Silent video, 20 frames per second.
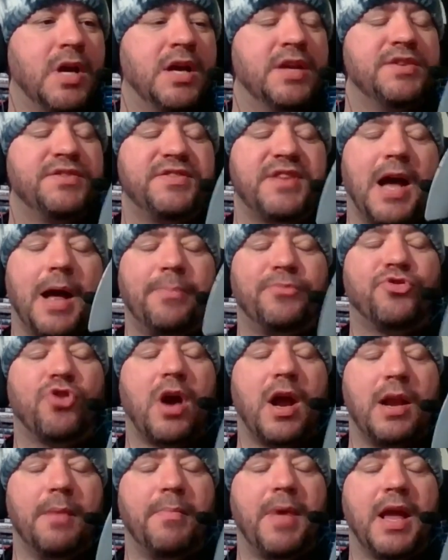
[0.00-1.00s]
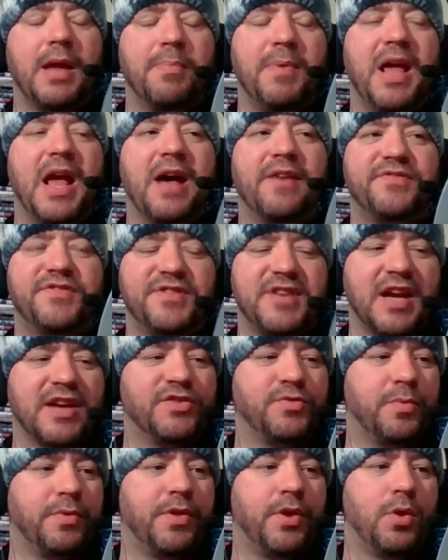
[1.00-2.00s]
Stop trying to make me have
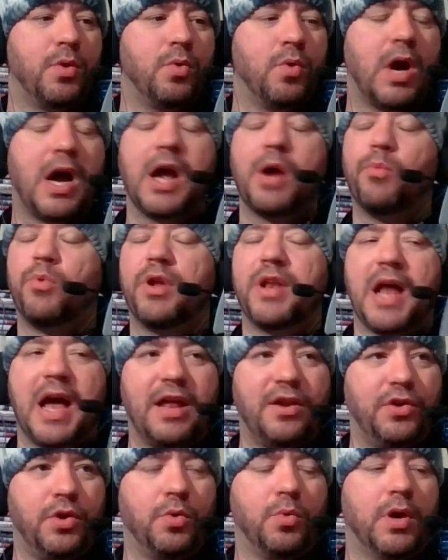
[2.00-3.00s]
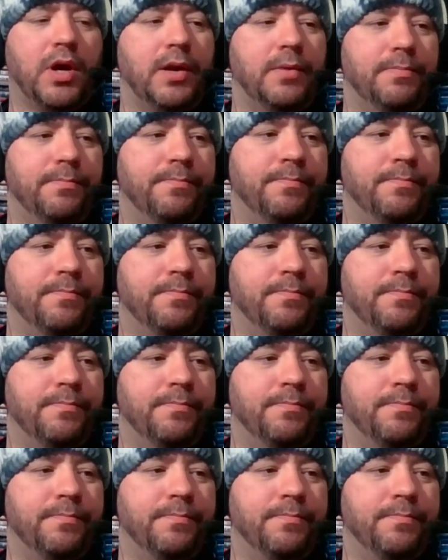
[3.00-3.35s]
sex with you. I will not do it.